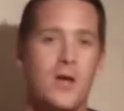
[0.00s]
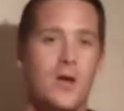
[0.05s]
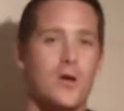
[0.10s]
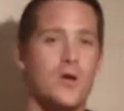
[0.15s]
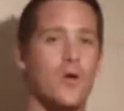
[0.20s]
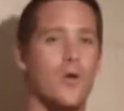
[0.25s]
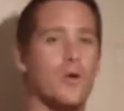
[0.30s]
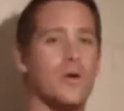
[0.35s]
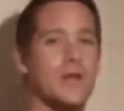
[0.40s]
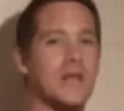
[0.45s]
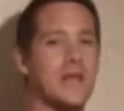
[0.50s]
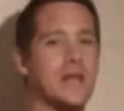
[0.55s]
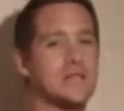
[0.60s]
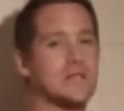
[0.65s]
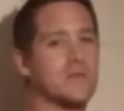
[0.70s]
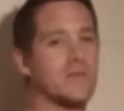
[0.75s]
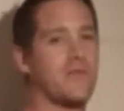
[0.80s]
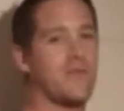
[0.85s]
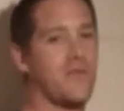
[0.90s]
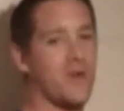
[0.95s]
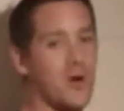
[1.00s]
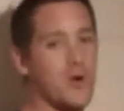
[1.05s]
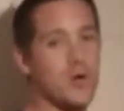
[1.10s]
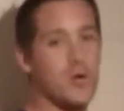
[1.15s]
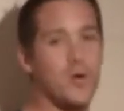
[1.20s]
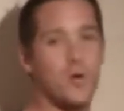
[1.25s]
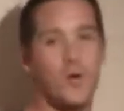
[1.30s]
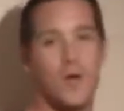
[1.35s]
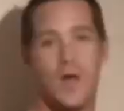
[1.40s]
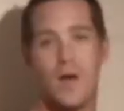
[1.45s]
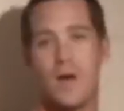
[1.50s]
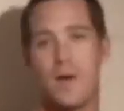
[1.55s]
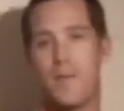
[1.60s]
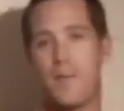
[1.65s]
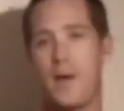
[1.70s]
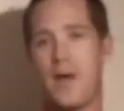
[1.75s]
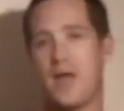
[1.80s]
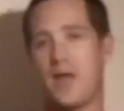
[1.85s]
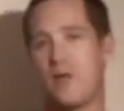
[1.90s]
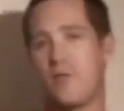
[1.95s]
going to get some food,
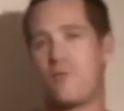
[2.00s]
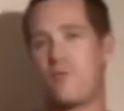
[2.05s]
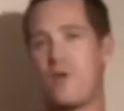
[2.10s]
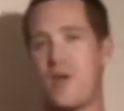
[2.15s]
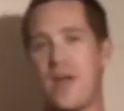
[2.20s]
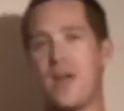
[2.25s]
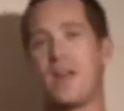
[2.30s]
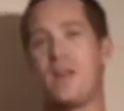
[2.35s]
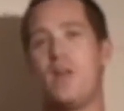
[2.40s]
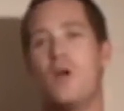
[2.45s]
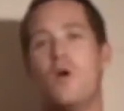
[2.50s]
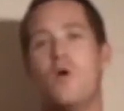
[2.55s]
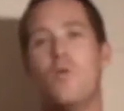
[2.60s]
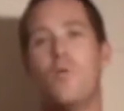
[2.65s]
paying rent,